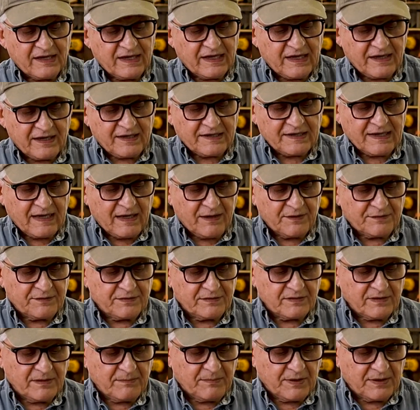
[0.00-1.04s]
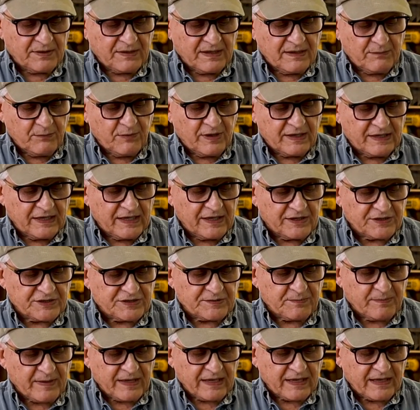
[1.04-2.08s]
cut it down to about a 1-inch
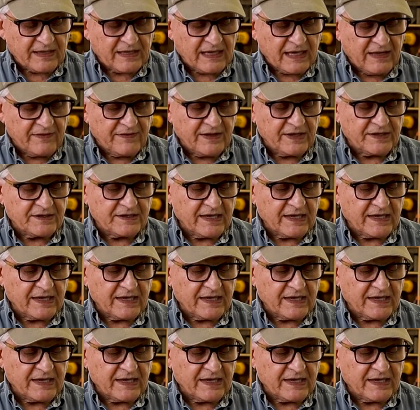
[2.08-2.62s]
spigot, and then